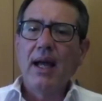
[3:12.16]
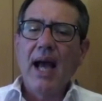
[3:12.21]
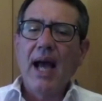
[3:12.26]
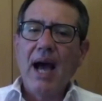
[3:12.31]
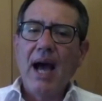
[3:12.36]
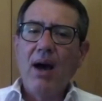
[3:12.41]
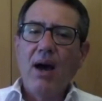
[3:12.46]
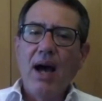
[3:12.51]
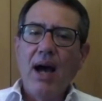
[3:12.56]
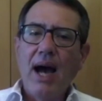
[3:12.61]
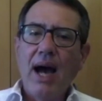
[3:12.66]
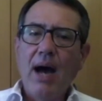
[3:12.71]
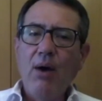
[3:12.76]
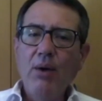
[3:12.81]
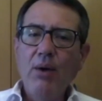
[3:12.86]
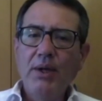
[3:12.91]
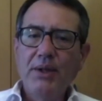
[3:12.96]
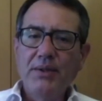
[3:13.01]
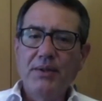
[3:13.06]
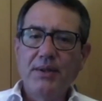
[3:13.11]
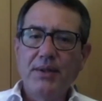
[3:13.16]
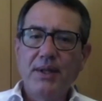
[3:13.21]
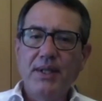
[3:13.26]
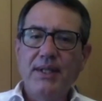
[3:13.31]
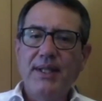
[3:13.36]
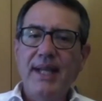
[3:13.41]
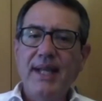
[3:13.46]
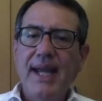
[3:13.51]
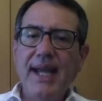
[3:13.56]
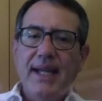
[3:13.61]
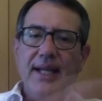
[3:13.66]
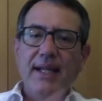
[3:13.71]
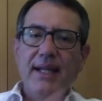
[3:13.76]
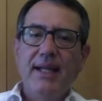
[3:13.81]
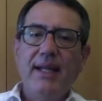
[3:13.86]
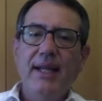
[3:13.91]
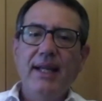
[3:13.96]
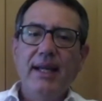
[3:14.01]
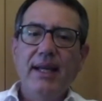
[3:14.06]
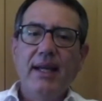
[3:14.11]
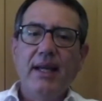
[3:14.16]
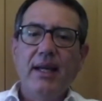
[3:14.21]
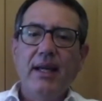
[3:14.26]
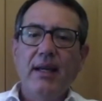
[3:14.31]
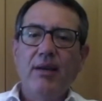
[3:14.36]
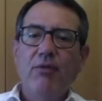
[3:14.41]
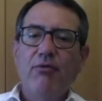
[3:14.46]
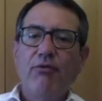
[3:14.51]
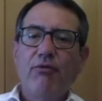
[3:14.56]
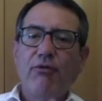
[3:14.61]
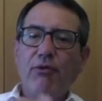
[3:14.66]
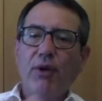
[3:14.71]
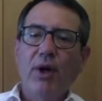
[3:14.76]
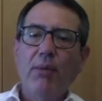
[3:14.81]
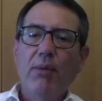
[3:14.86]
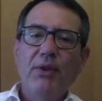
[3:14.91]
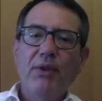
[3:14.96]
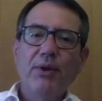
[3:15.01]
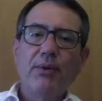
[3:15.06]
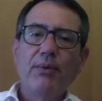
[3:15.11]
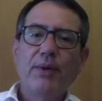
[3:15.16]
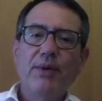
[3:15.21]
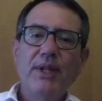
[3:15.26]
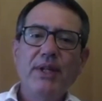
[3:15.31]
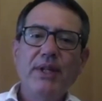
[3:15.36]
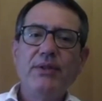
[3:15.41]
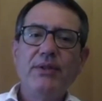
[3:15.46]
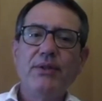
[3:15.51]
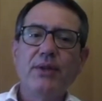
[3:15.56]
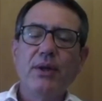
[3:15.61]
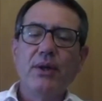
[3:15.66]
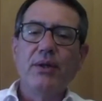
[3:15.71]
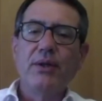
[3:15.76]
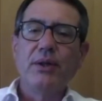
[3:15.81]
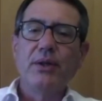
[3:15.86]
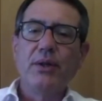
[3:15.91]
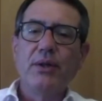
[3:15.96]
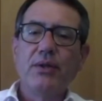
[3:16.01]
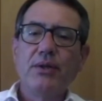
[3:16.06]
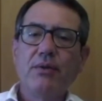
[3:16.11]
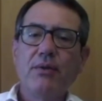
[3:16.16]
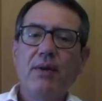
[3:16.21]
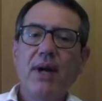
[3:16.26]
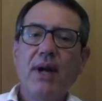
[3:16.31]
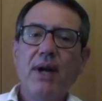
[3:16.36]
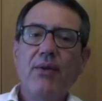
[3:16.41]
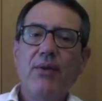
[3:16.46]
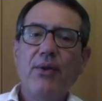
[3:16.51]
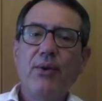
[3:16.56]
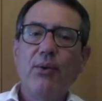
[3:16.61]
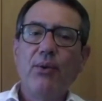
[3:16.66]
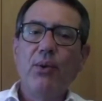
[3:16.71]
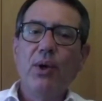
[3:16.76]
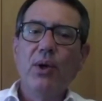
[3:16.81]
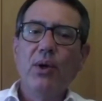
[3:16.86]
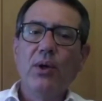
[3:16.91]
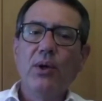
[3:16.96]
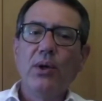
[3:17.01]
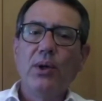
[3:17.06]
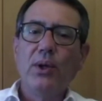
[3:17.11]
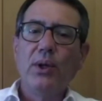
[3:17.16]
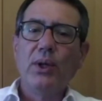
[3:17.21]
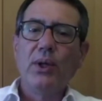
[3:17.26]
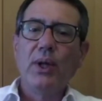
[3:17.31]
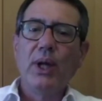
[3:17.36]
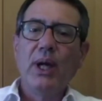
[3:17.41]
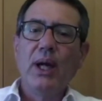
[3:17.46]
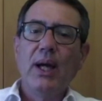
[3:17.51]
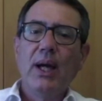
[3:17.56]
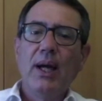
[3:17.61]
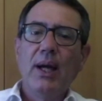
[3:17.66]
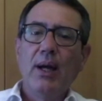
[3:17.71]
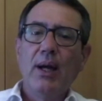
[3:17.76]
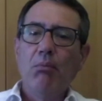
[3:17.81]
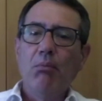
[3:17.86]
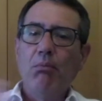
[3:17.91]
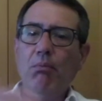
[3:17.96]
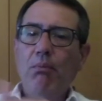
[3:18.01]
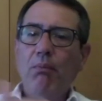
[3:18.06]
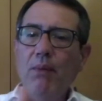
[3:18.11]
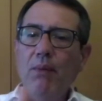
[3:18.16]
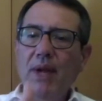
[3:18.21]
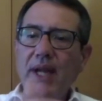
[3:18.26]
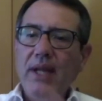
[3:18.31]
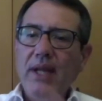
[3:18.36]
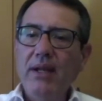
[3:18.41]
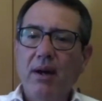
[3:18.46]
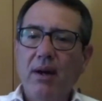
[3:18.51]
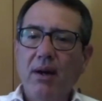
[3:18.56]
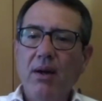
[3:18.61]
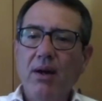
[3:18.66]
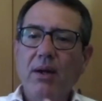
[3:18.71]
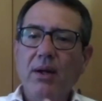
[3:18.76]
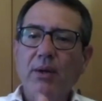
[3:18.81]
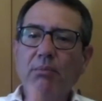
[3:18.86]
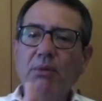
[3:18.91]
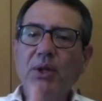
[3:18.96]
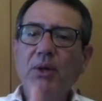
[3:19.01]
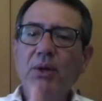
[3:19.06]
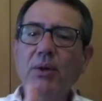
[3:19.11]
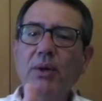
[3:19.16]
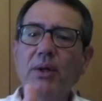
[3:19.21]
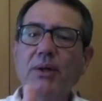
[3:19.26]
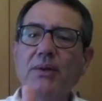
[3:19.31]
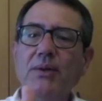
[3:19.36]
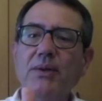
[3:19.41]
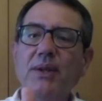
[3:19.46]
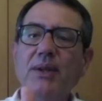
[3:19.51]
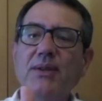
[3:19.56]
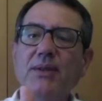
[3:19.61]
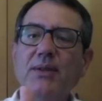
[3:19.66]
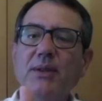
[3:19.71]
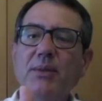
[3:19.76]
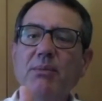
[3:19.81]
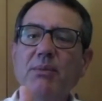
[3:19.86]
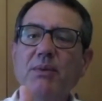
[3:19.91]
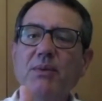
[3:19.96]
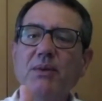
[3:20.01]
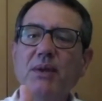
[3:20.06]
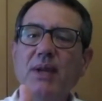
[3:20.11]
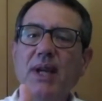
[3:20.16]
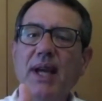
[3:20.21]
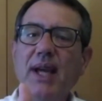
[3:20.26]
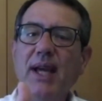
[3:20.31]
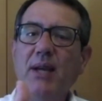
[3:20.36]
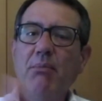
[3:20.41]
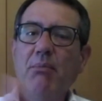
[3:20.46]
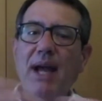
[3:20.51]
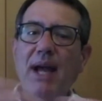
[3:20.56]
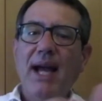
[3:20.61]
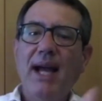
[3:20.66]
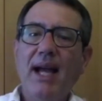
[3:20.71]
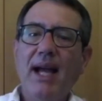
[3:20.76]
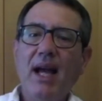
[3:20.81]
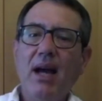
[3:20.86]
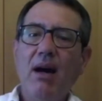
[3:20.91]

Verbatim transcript: How does the data get from the researchers around the world into our computer systems and back out?